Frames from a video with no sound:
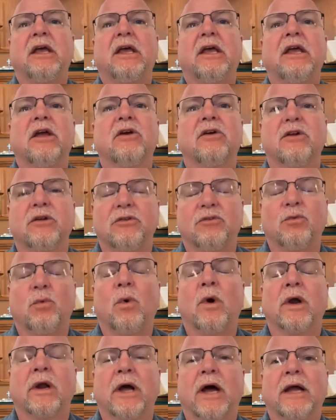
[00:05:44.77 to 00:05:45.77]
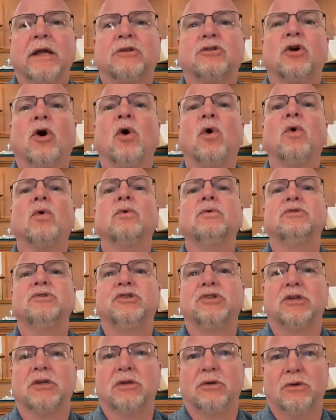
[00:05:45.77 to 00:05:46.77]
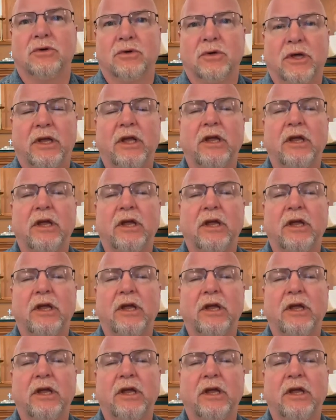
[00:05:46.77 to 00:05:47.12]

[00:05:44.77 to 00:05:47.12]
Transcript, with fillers: here is what I told you.